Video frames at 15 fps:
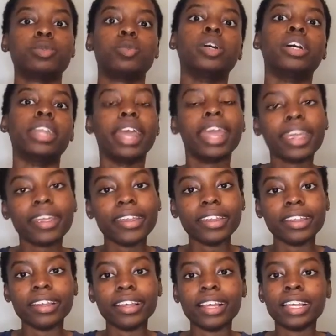to one
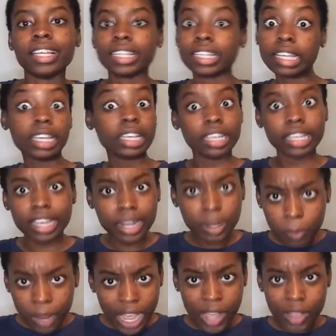area, it can get kind
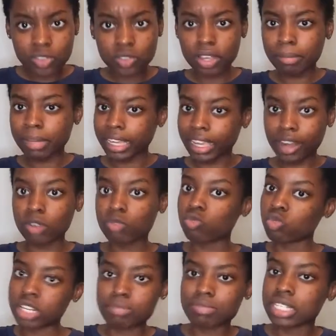of wild. So I'm like, I
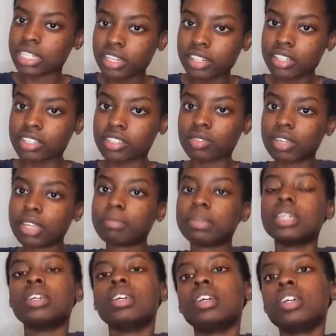don't want to be near this, so let
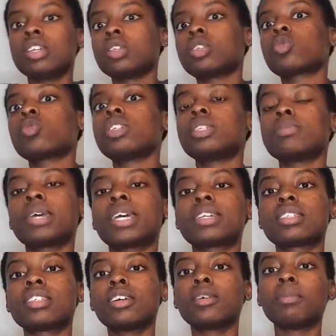me squeeze
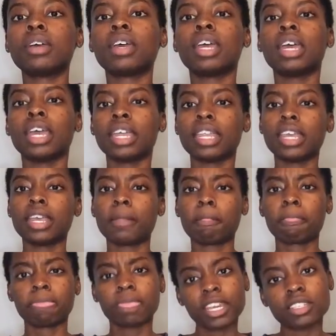past them. And then
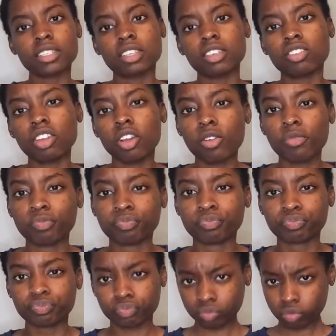next thing you know,
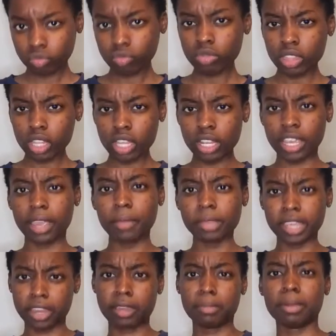like I'm
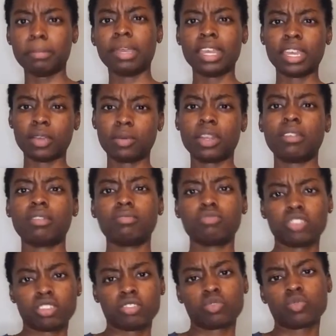carrying my bag or whatever, I'm
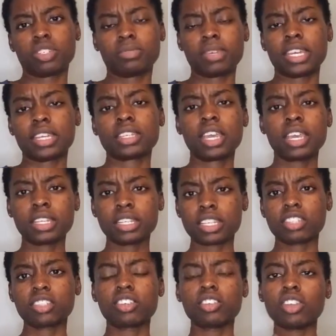trying to squeeze past,
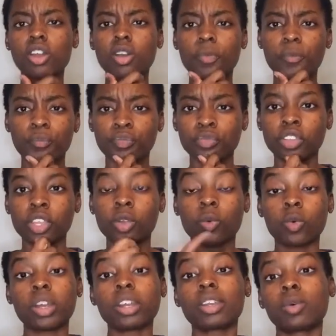next thing you know,
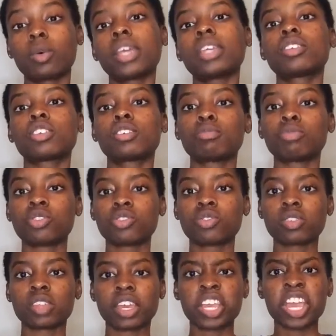one of the white shirt bulls
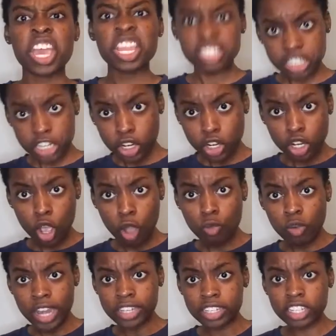was like, there, go
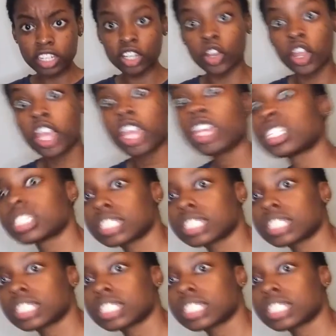right there, and